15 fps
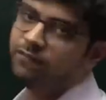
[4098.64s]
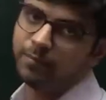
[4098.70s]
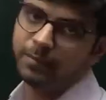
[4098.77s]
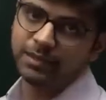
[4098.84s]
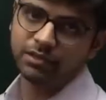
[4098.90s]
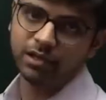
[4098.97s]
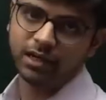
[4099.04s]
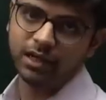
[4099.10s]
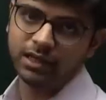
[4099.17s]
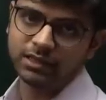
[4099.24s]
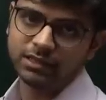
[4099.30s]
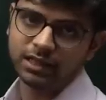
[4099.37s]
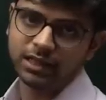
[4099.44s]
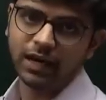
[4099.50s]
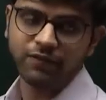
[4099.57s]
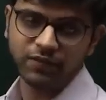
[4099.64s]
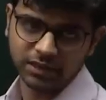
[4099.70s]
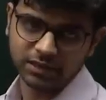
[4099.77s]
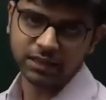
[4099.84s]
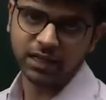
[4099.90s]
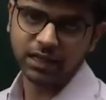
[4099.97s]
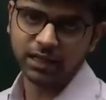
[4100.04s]
majority share after
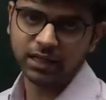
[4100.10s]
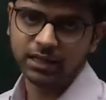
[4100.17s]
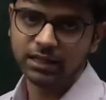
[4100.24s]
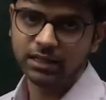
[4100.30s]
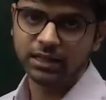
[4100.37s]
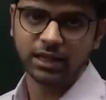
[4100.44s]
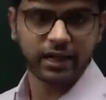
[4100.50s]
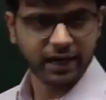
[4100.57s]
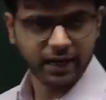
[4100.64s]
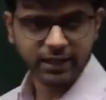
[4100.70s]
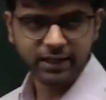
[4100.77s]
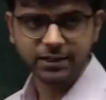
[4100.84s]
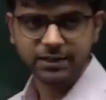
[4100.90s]
selling. Right?